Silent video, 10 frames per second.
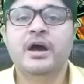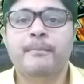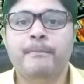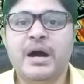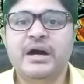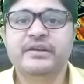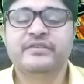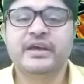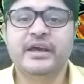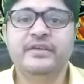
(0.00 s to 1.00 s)

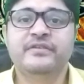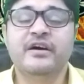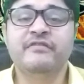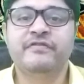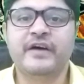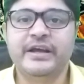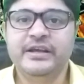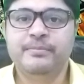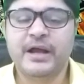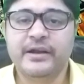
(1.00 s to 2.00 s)
Mars is a
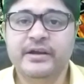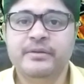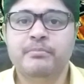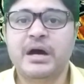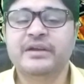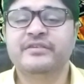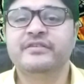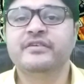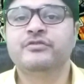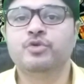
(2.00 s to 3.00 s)
fiery planet. Mars
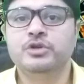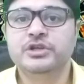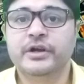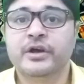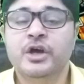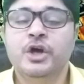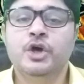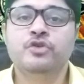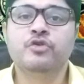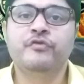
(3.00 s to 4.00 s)
is a soldier.
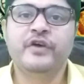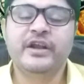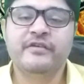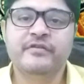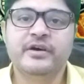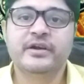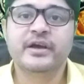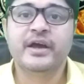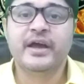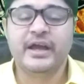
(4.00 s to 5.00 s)
So
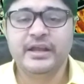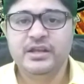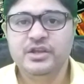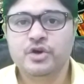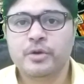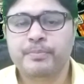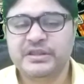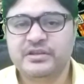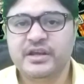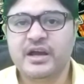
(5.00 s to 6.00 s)
wherever in your
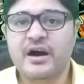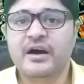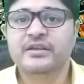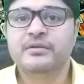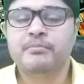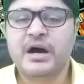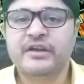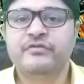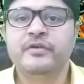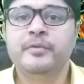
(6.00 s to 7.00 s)
Patrika the
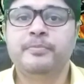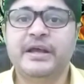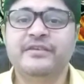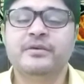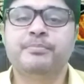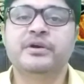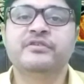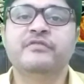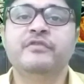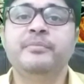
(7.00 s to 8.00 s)
Mars will be placed, the
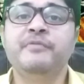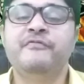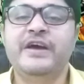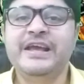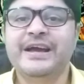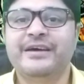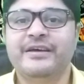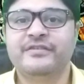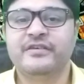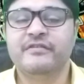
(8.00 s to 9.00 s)
person will be very
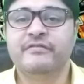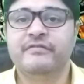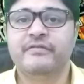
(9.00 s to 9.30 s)
aggressive